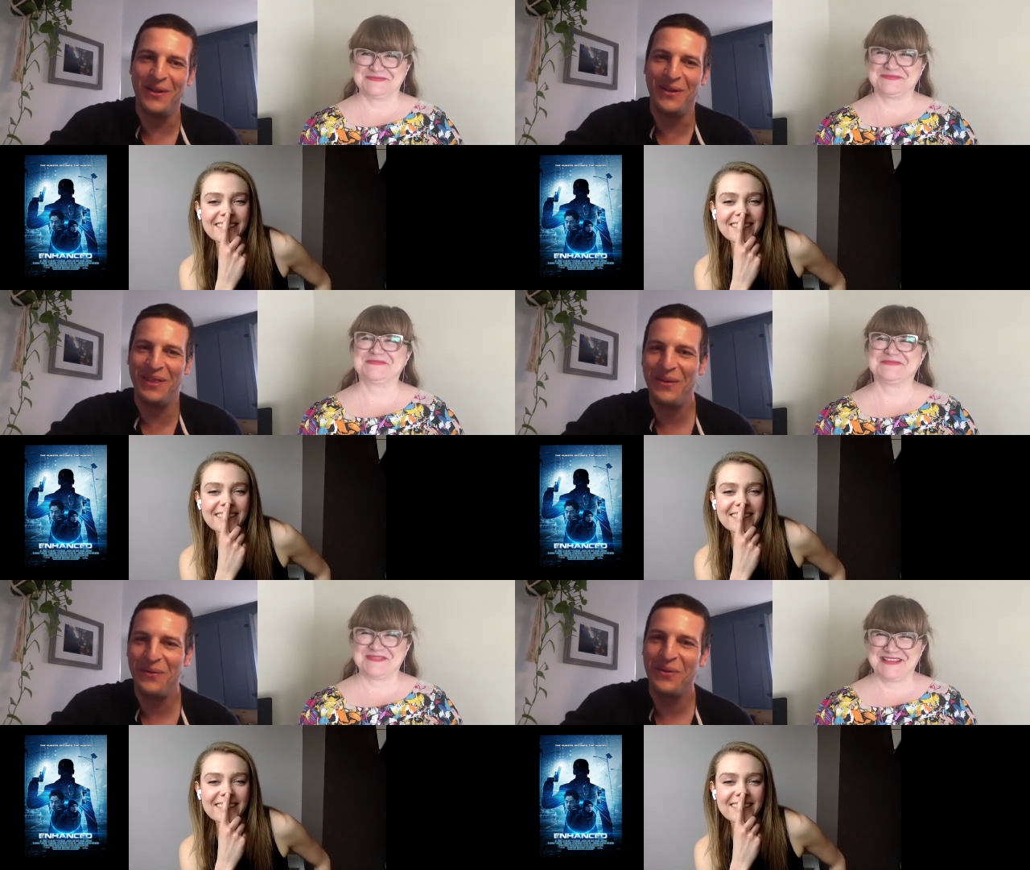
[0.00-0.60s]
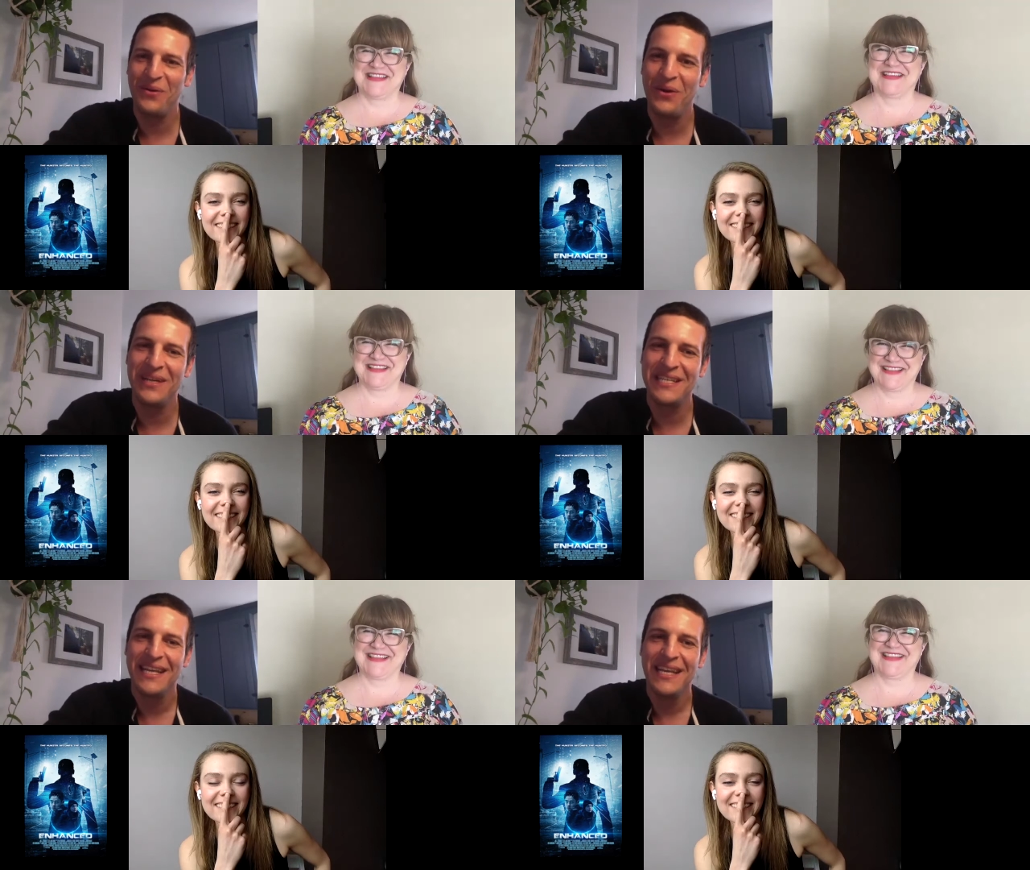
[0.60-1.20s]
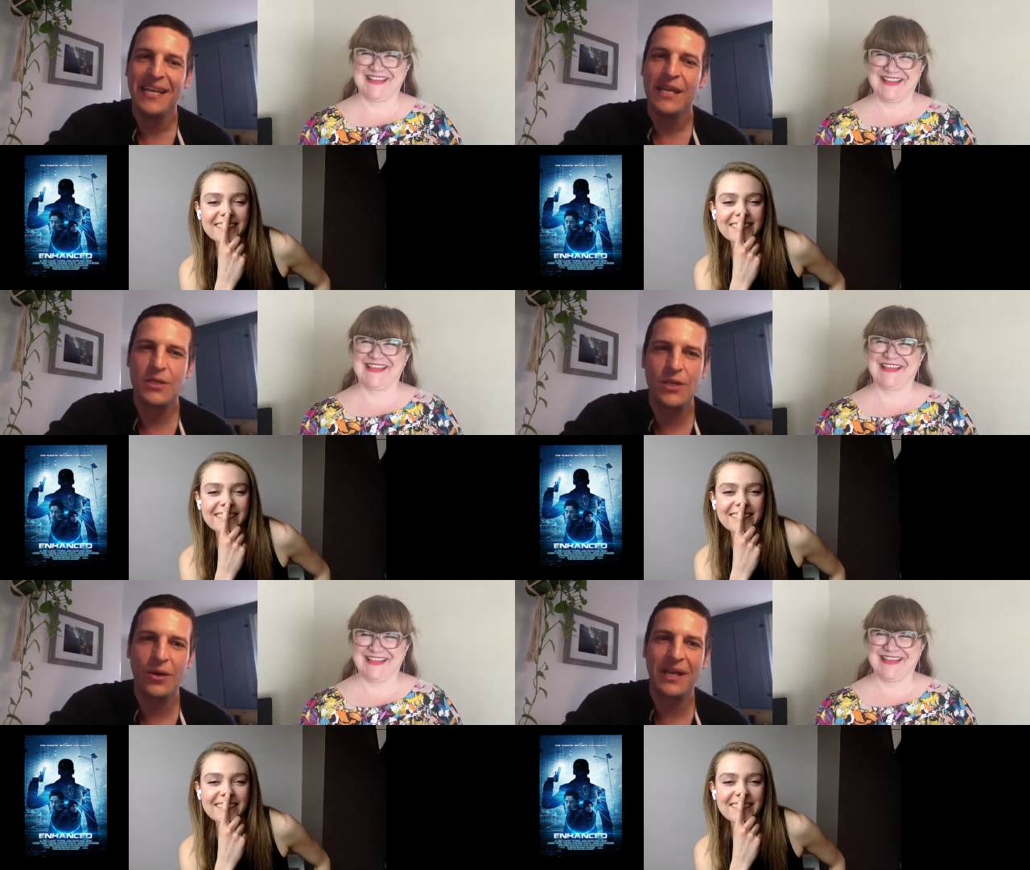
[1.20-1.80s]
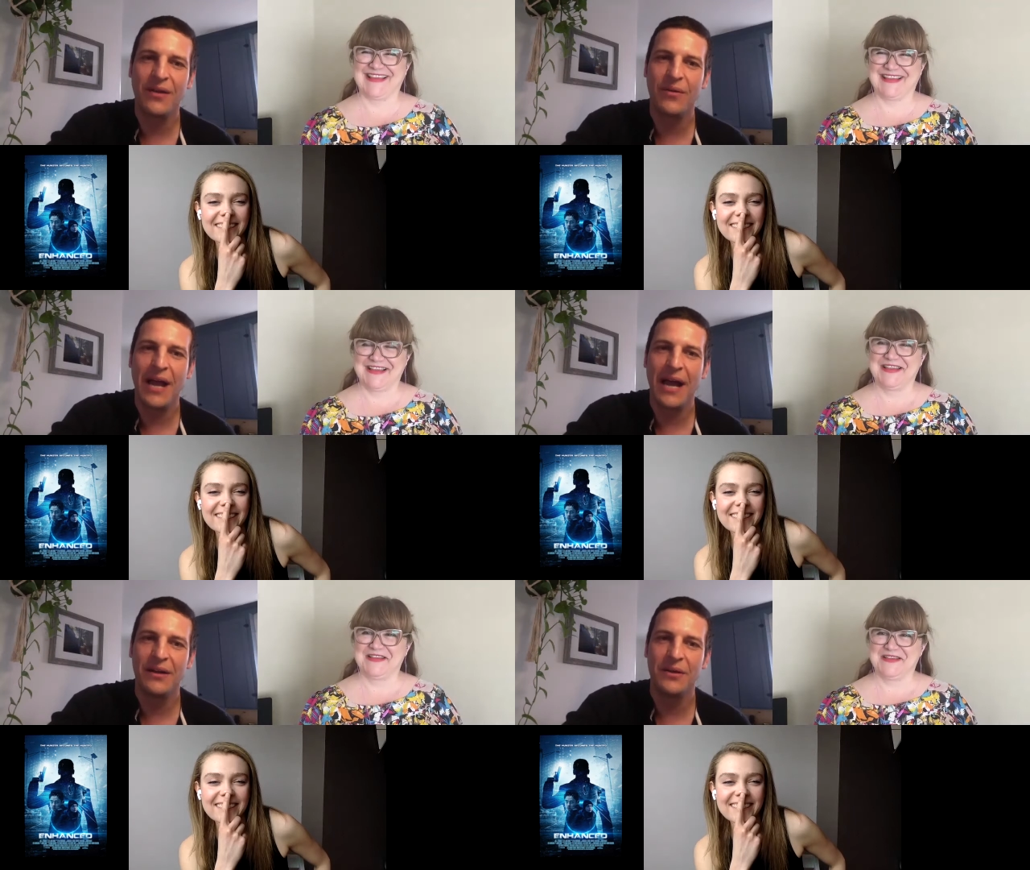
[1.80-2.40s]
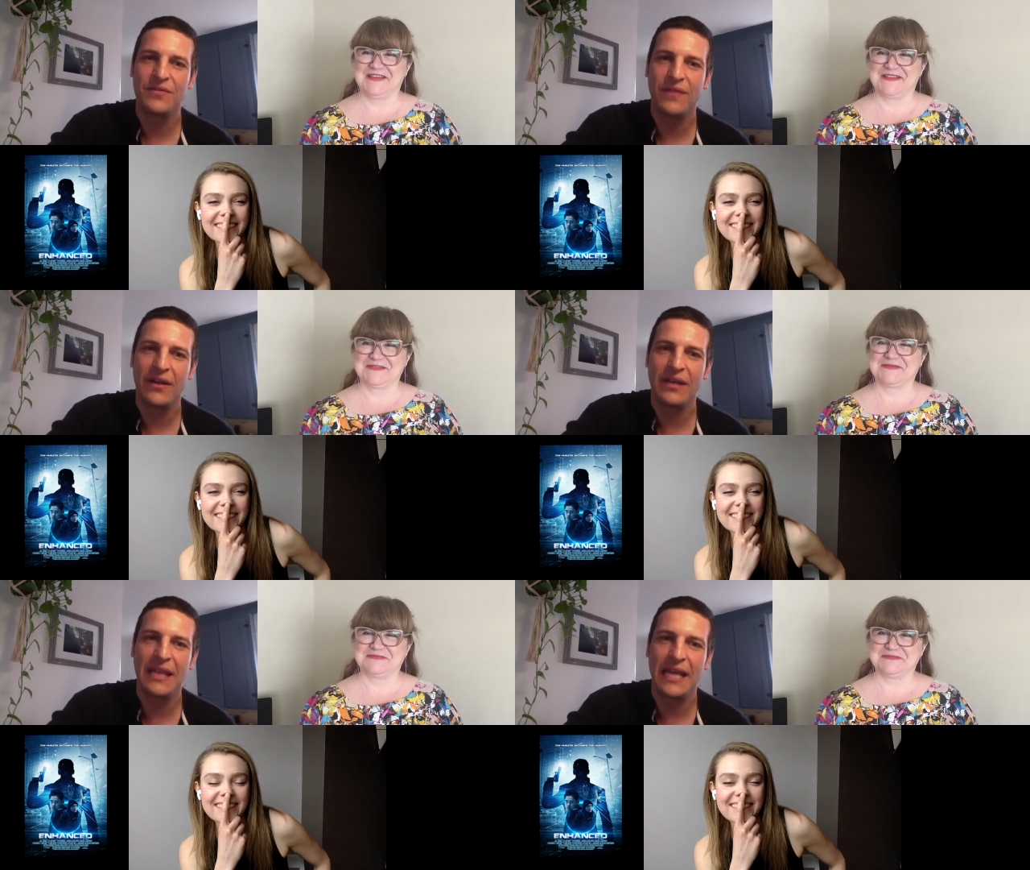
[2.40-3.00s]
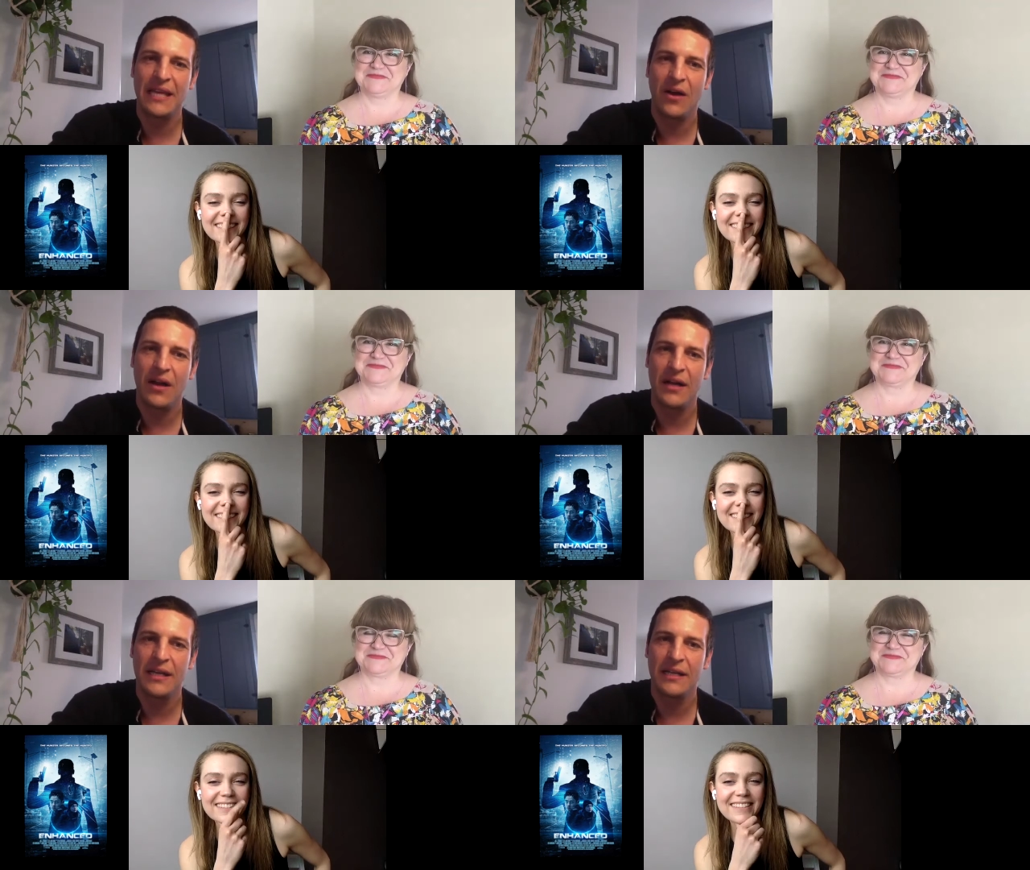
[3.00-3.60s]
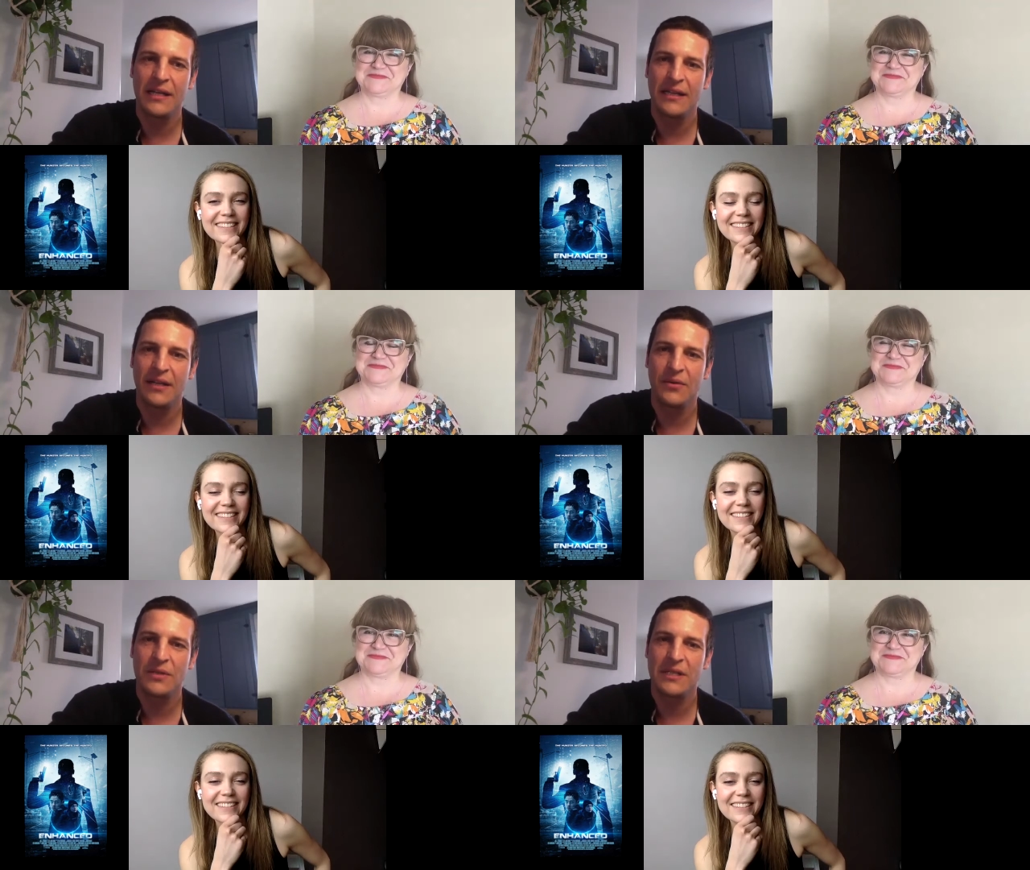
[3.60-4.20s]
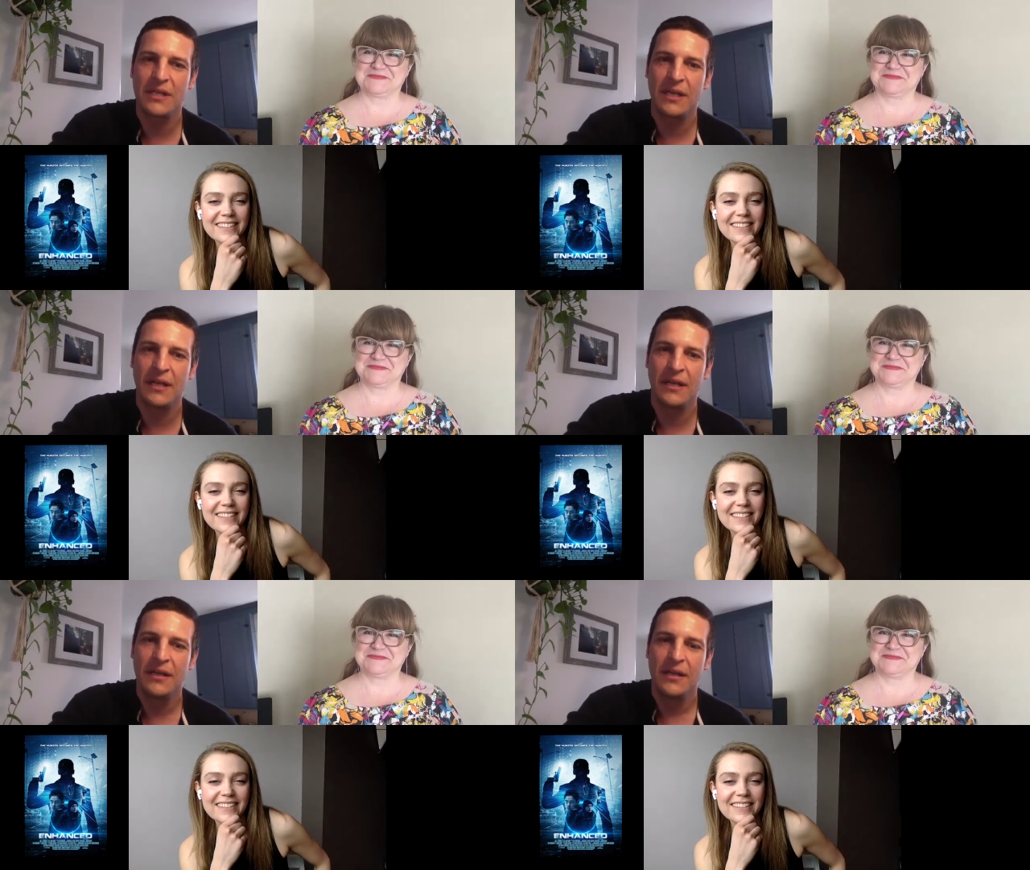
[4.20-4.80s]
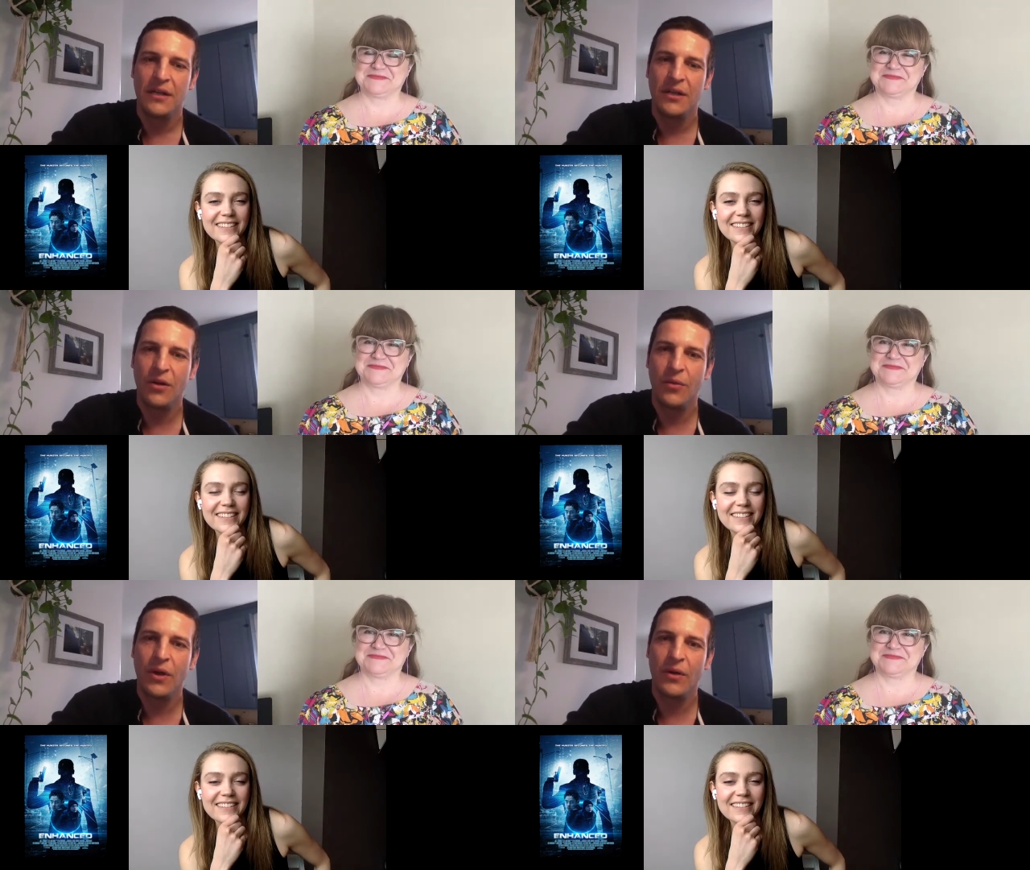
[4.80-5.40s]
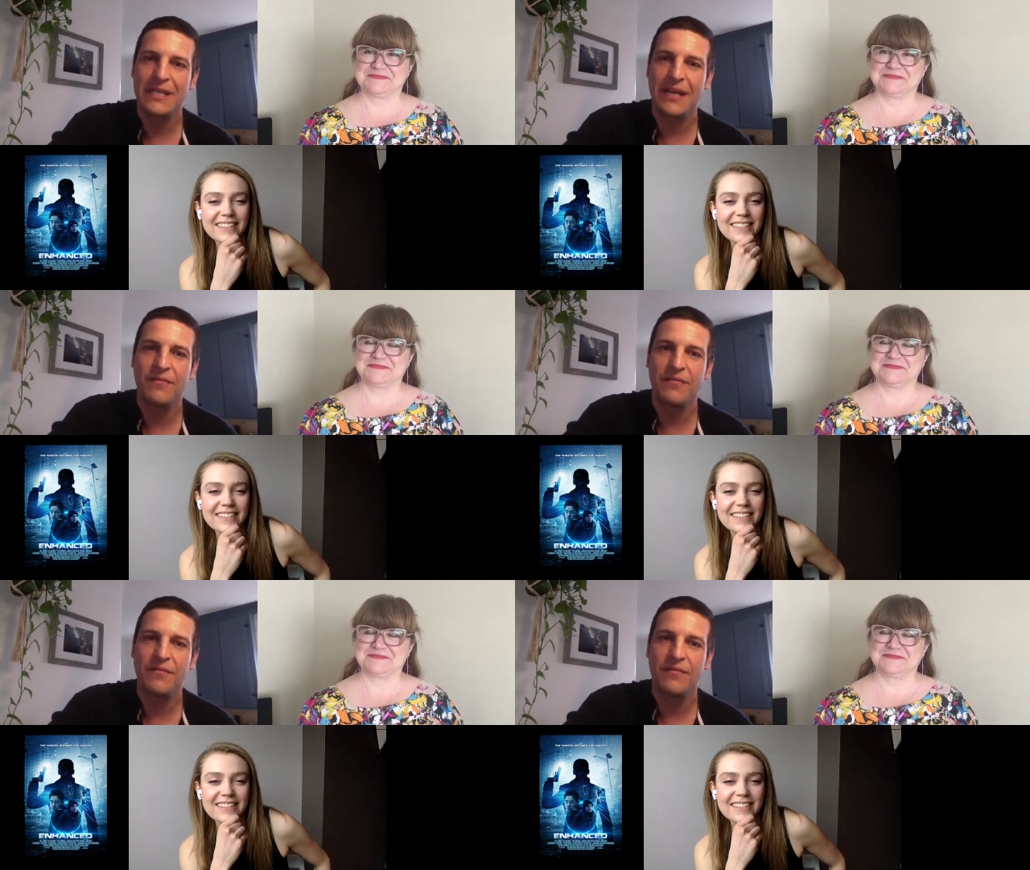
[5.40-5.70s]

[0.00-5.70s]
Speaker 1: that we were always joking around. It was very lighthearted, and there was, uh, you know, we always had